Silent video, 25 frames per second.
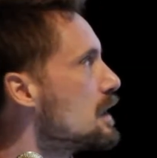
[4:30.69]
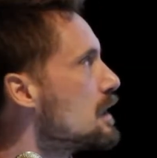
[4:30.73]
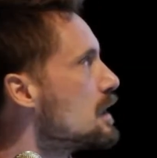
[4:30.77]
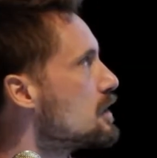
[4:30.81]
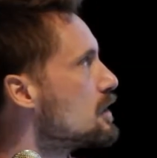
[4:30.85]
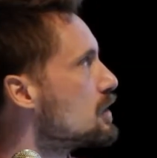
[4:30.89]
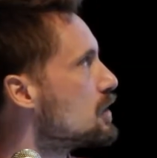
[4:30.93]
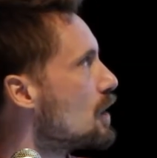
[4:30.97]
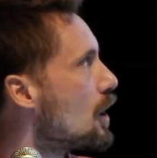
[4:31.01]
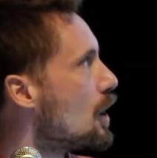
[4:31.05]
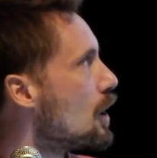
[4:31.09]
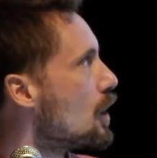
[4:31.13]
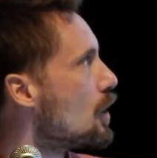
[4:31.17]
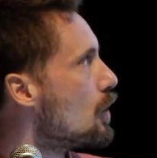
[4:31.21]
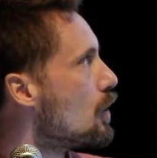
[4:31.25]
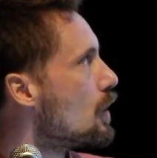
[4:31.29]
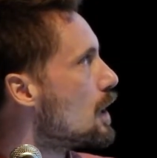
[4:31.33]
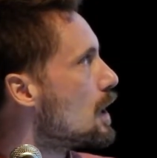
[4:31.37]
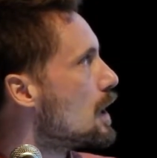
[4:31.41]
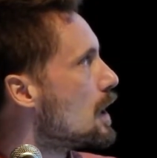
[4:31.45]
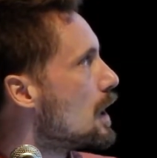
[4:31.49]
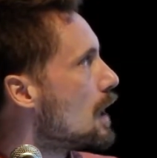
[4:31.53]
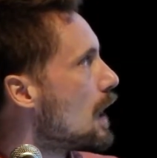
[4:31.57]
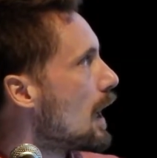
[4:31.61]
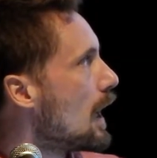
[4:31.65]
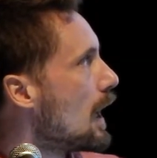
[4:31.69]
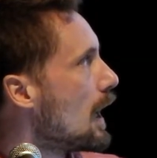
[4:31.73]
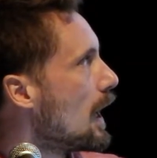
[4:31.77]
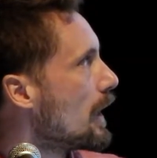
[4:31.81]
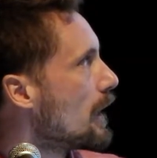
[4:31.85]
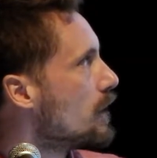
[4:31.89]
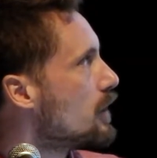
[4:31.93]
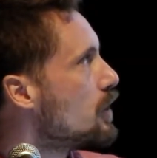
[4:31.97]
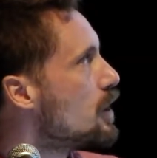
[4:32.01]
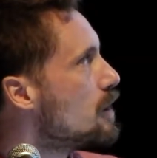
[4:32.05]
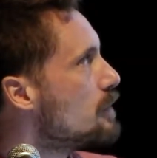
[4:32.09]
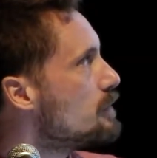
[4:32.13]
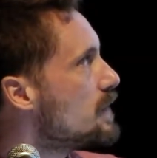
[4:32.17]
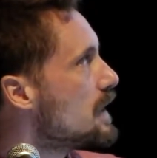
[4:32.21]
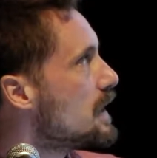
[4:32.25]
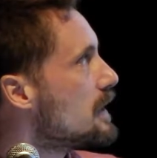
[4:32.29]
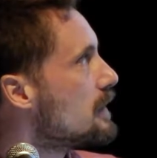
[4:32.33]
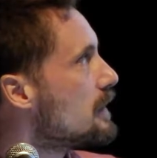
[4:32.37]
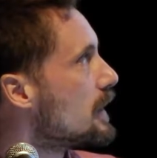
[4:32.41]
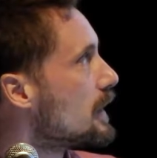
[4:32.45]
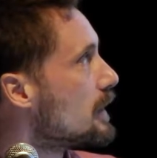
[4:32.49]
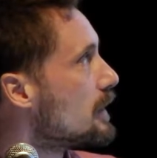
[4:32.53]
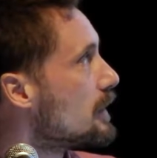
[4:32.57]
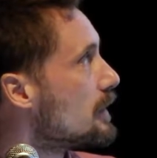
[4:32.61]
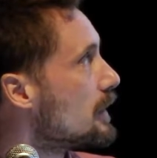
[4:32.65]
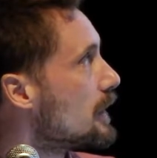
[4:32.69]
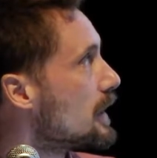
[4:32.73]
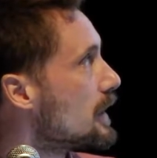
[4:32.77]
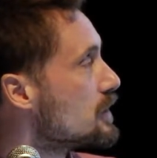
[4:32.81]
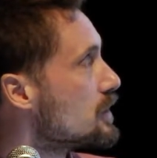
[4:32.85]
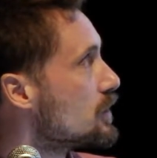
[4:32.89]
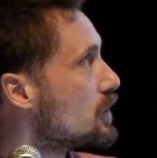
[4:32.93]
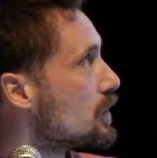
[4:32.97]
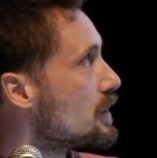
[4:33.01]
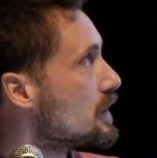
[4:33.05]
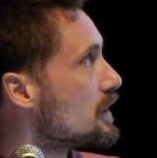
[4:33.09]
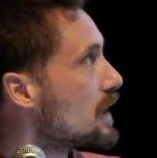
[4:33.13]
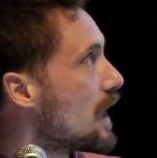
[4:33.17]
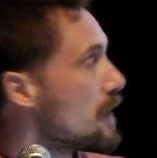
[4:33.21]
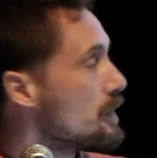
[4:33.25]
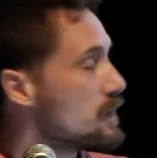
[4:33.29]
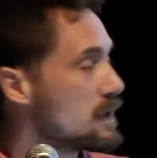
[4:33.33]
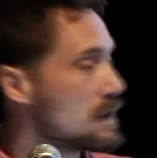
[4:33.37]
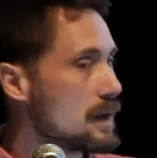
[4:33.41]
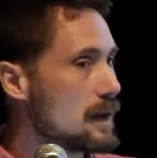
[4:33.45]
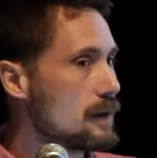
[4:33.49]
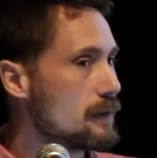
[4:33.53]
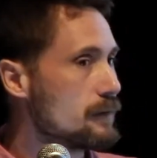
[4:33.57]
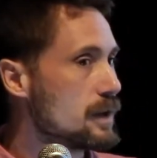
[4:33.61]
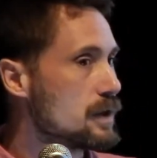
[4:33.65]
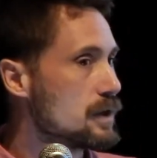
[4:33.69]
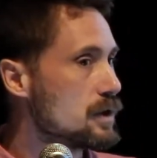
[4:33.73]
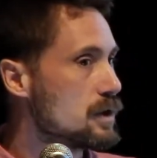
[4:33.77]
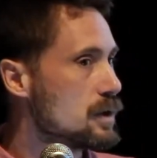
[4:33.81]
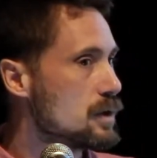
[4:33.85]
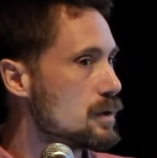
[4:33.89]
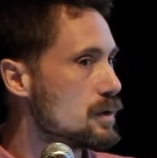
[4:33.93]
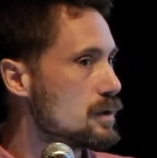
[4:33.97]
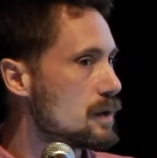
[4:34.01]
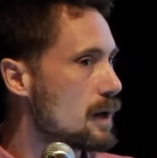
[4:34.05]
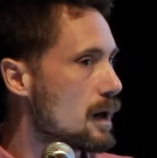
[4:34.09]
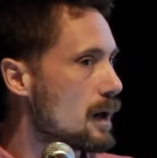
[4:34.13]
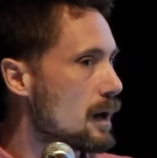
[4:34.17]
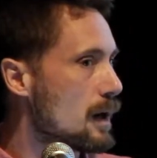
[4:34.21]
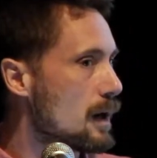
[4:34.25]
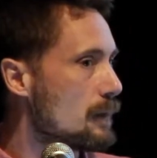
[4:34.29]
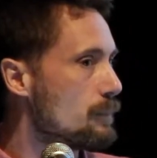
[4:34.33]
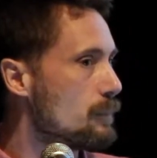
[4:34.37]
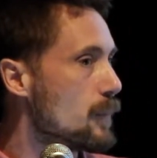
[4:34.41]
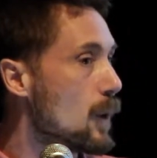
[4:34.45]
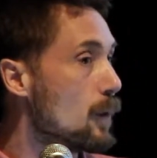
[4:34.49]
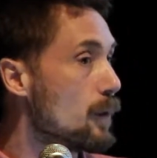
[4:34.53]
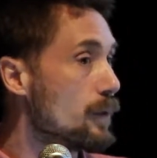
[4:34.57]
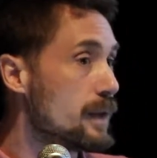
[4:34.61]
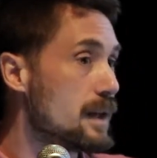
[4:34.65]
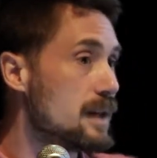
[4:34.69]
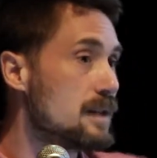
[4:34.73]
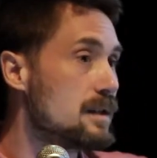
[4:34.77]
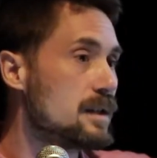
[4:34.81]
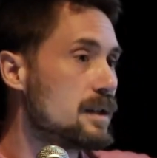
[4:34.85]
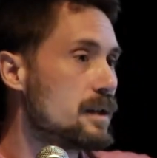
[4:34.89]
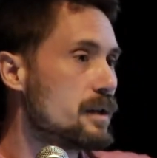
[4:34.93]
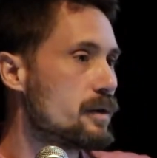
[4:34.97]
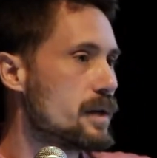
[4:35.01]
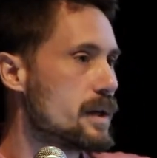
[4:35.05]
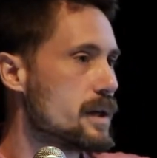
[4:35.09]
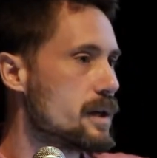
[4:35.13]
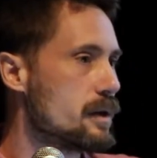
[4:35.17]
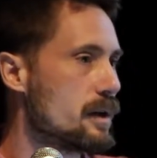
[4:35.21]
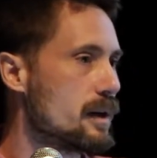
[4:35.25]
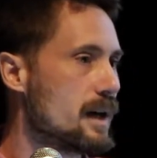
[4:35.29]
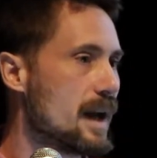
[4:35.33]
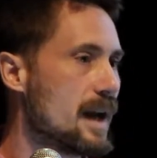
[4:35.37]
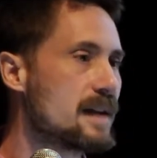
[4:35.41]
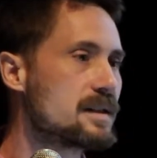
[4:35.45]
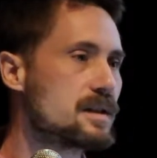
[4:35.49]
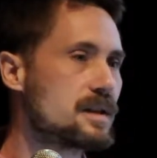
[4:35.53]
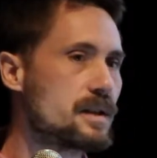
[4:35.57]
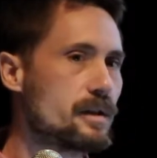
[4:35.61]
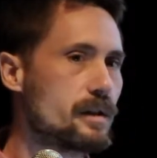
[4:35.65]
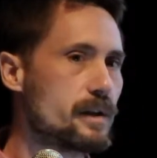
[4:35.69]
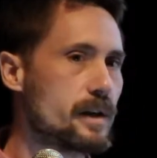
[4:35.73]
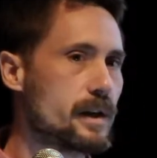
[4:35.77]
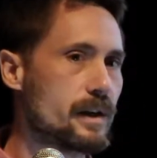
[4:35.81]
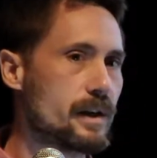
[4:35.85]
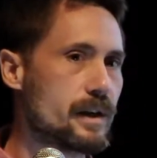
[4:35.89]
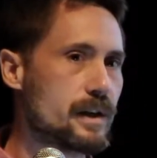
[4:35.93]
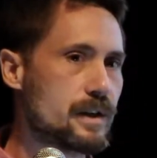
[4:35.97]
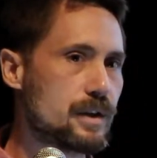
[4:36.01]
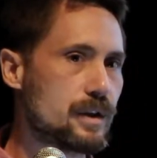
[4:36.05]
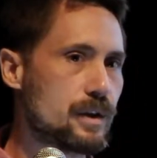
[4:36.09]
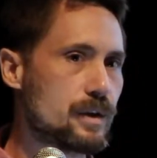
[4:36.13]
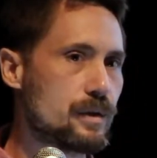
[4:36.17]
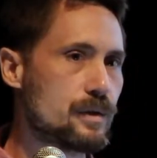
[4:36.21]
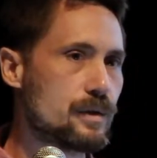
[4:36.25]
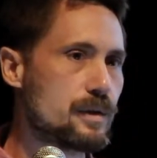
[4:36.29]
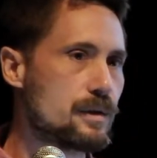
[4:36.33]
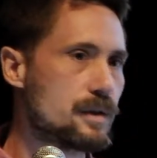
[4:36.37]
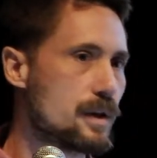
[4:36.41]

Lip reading: So it could be that certain types of issues are both interior and exterior issues.